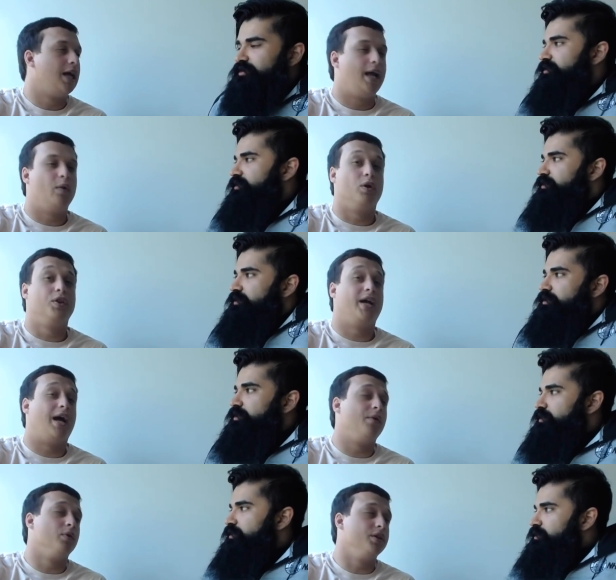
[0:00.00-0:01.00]
Speaker 1: And one thing
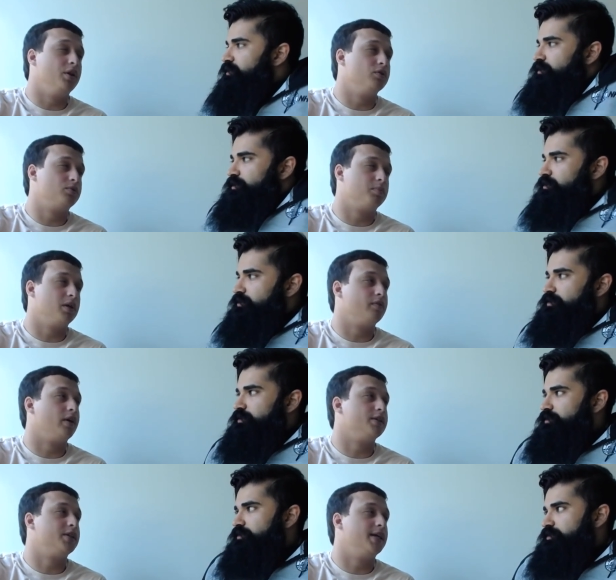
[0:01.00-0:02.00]
I really noticed when playing
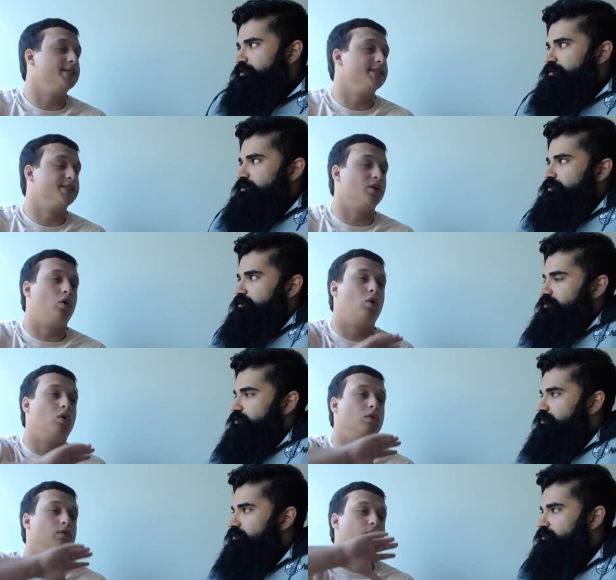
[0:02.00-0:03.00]
franchise is the whole